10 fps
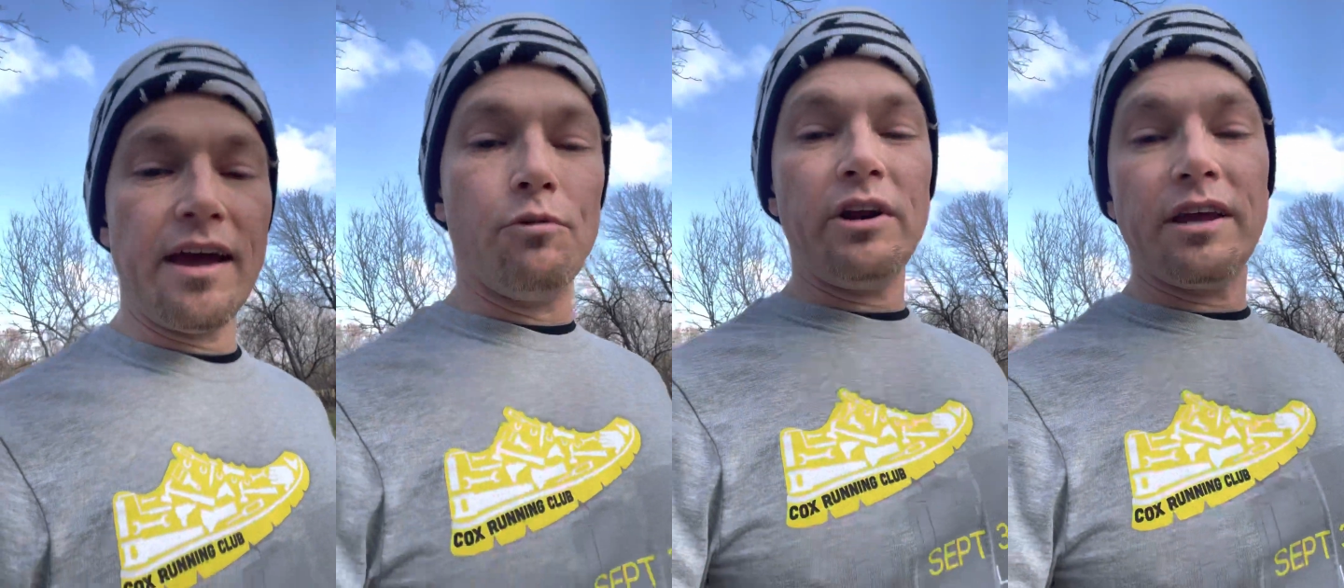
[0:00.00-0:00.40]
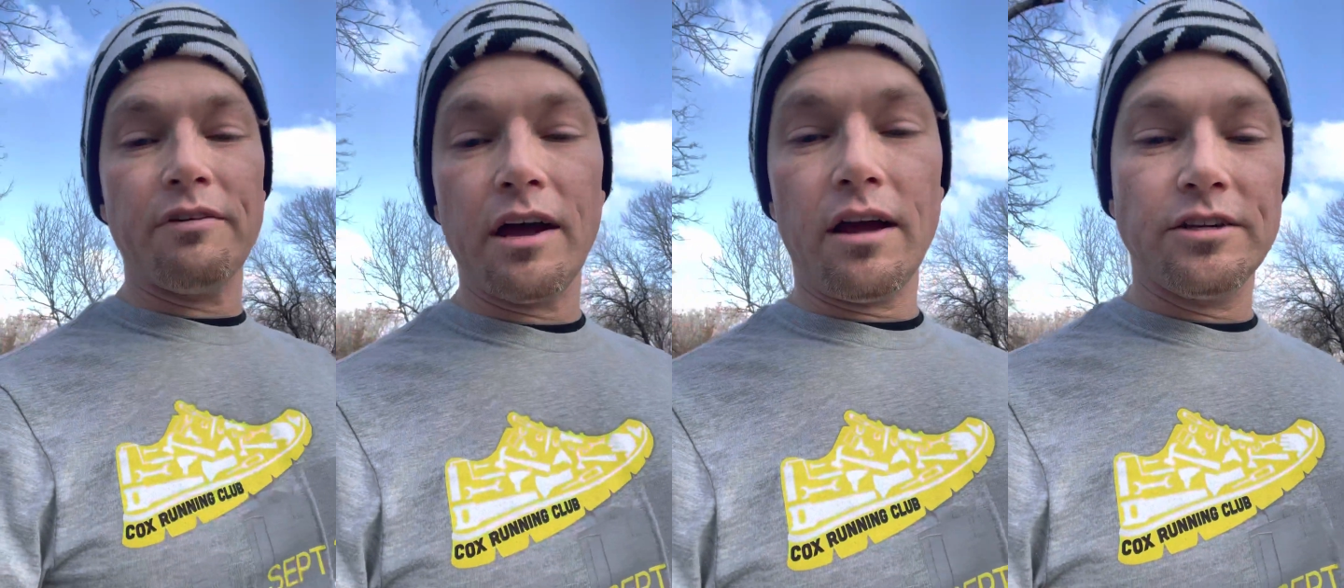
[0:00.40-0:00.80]
I want to give
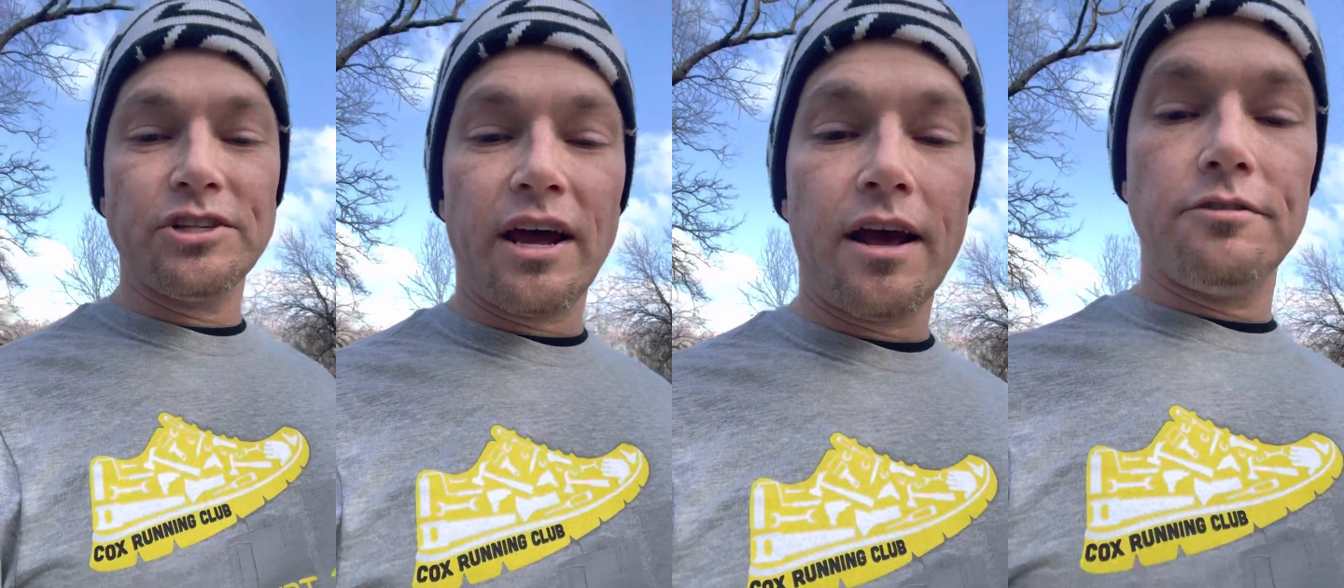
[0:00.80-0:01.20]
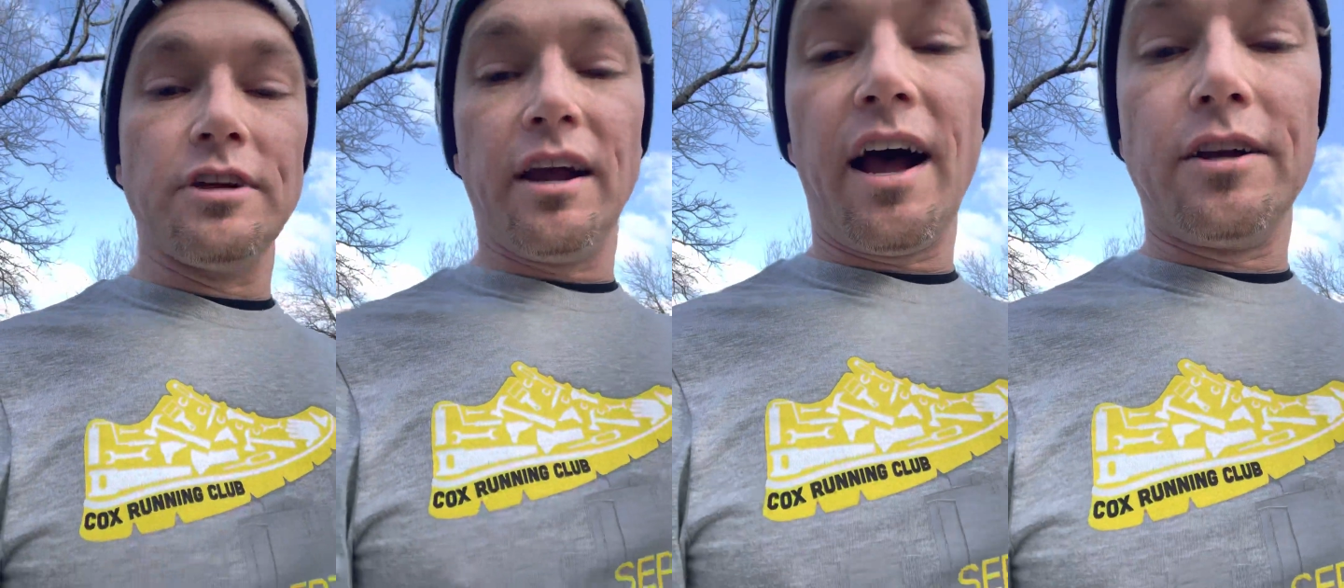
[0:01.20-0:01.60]
out a shout out to
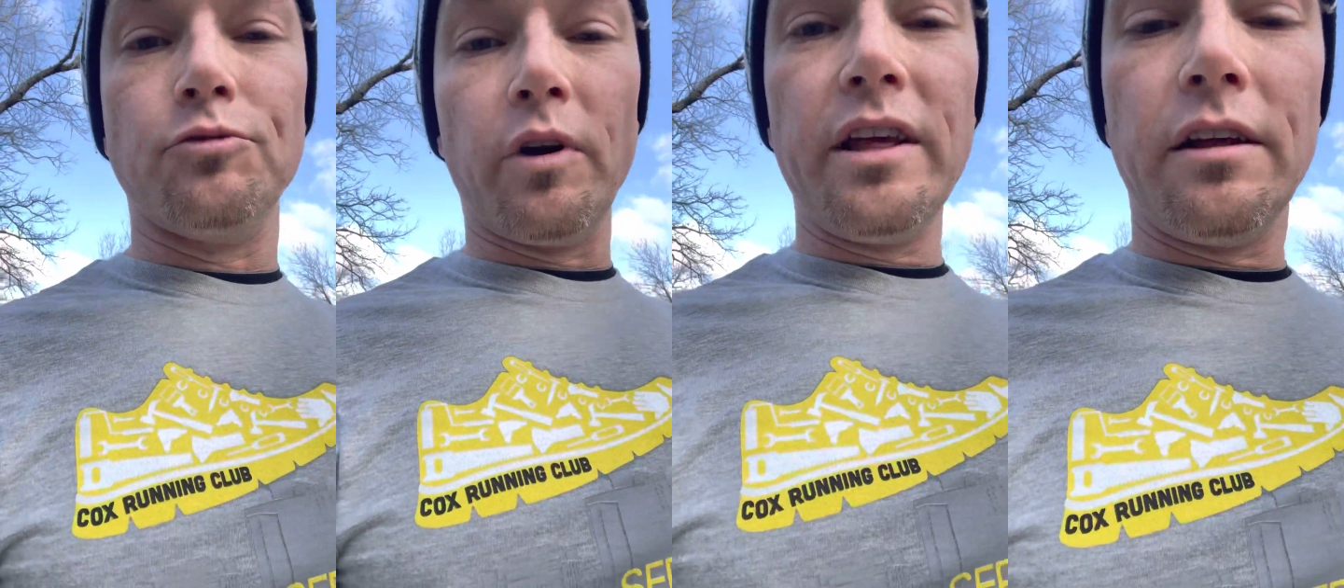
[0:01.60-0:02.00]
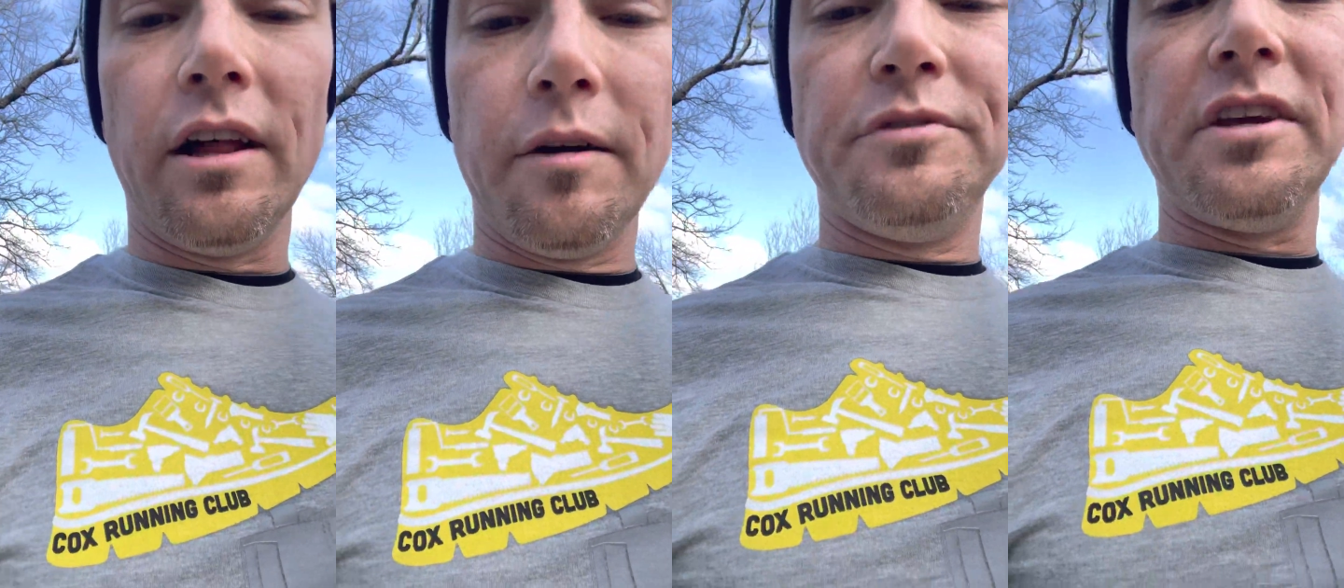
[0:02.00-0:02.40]
Cox Running
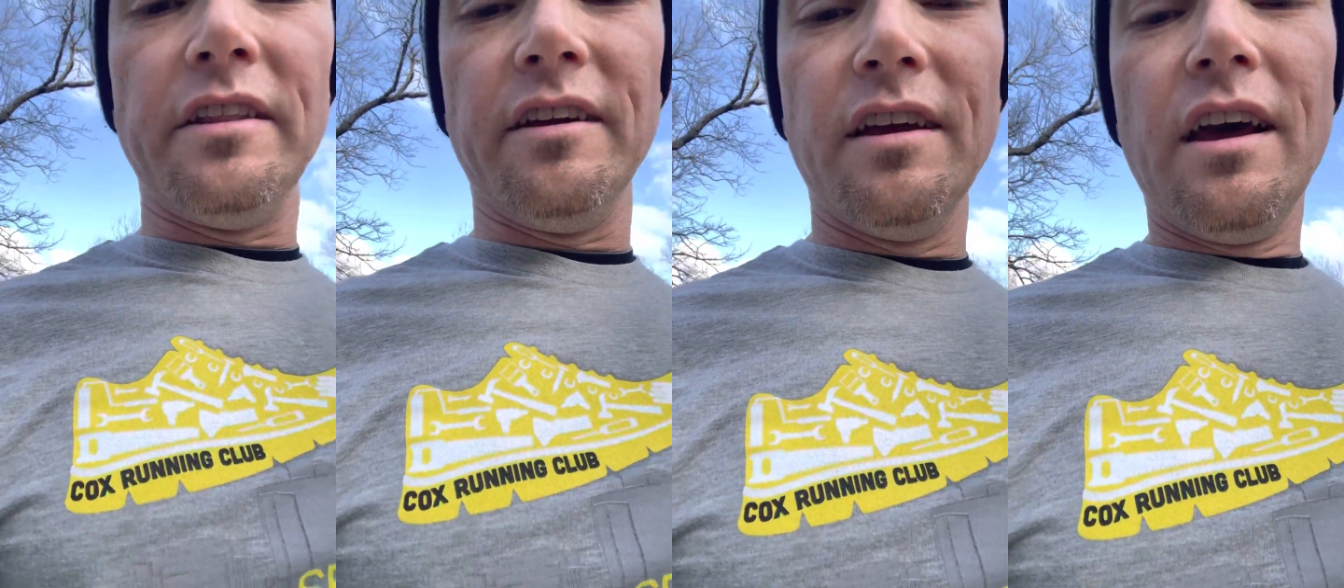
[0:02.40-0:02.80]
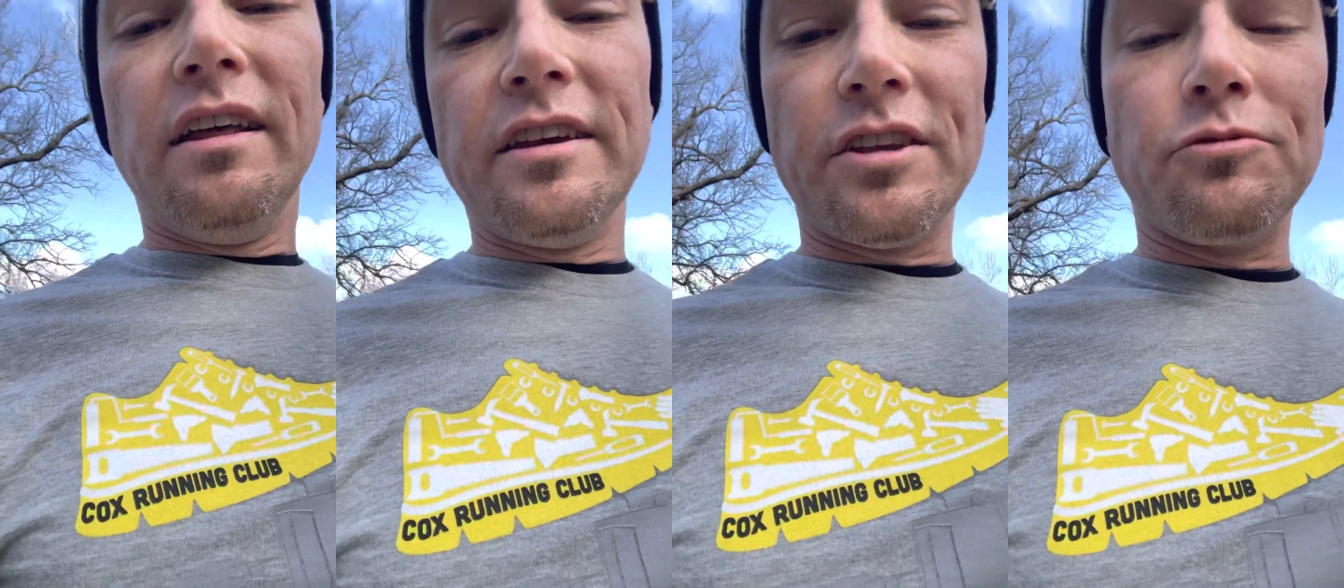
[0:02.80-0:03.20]
Club. See,
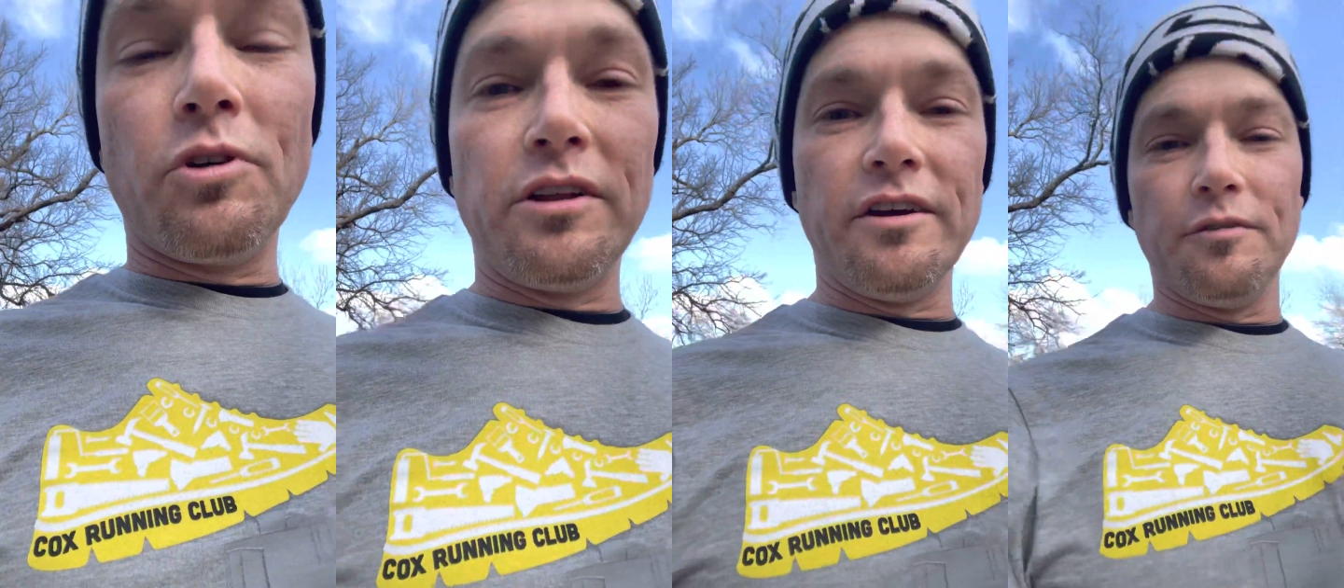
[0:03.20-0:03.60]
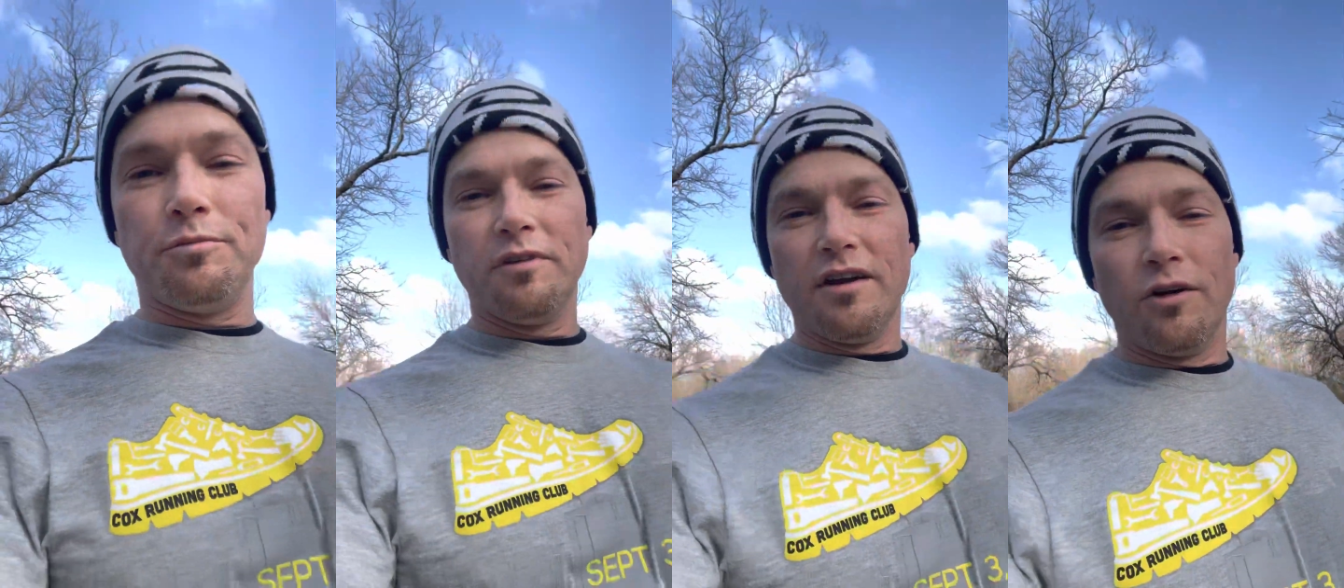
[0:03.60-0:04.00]
this is one of the
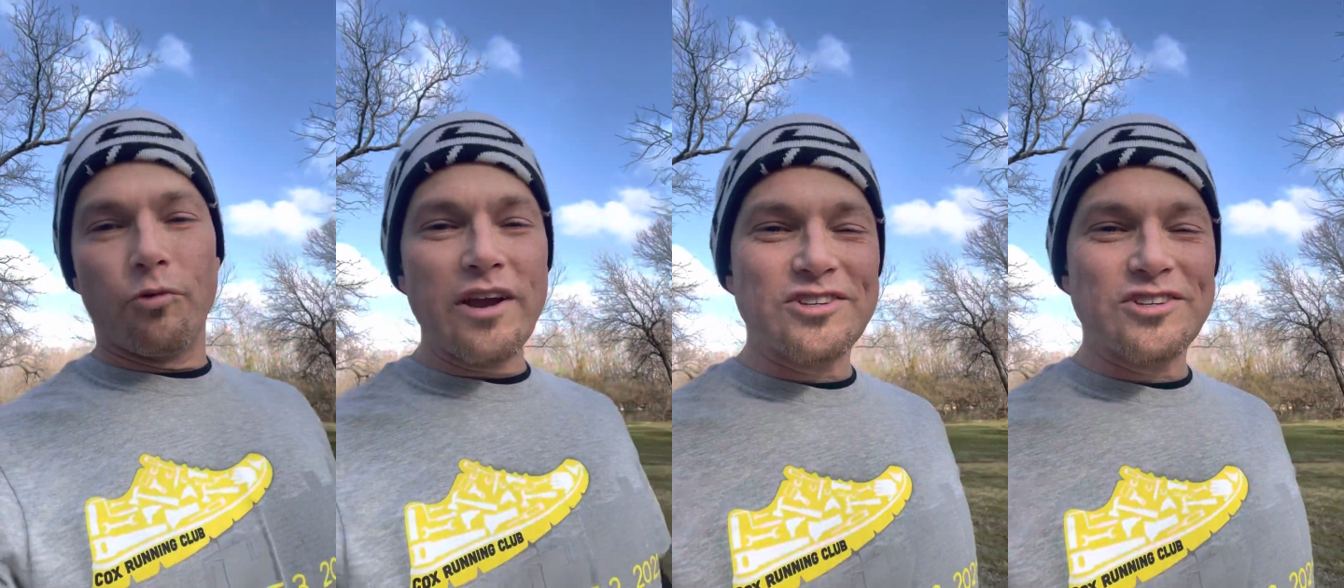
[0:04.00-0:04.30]
race